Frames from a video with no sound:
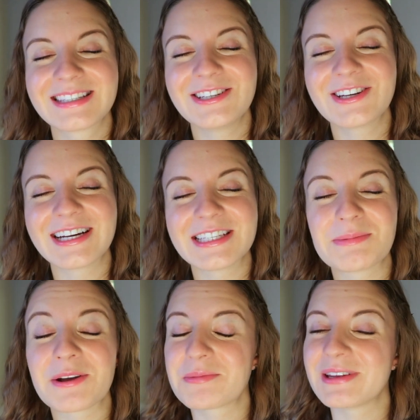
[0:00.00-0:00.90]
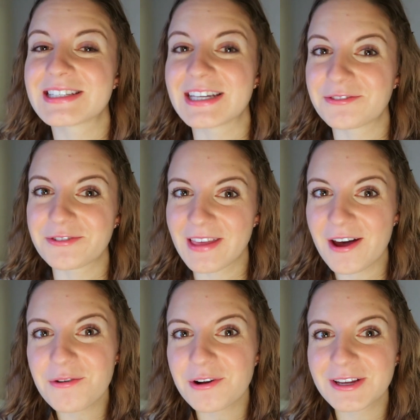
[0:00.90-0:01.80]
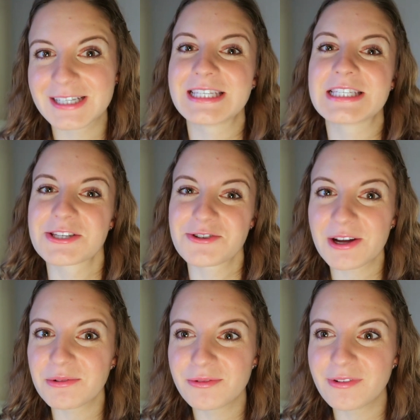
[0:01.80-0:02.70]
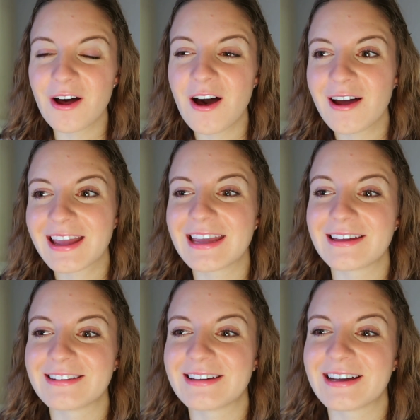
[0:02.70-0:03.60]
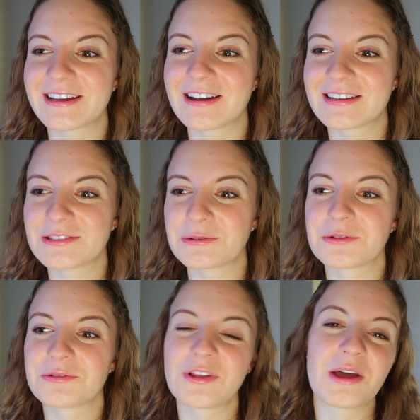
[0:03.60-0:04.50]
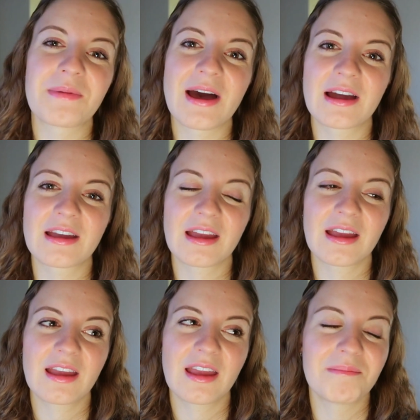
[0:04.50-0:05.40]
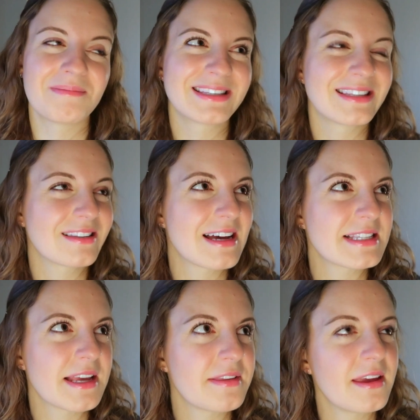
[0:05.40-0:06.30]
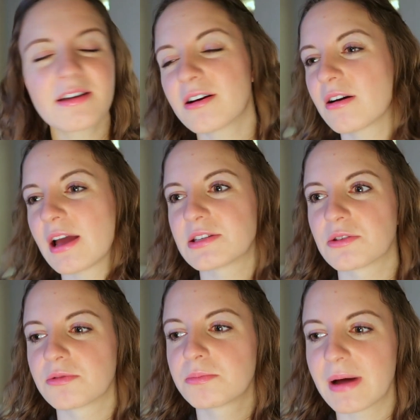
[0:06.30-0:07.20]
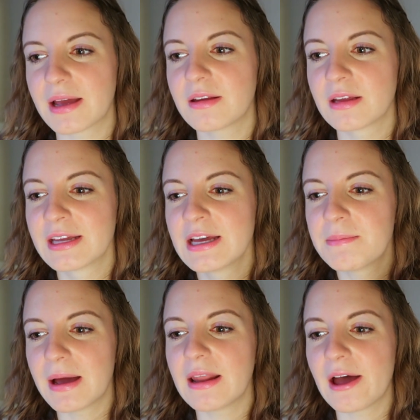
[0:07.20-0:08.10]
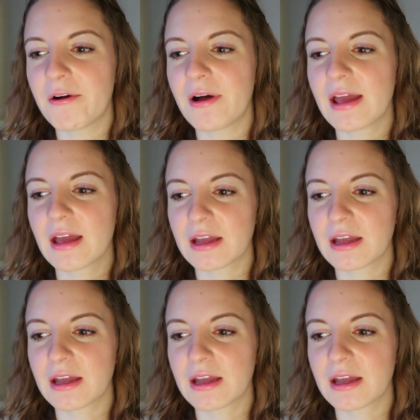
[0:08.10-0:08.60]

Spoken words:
you guys better be excited for that one because it's a travel vlog and I got to fly back in business class, I think. Okay, so by now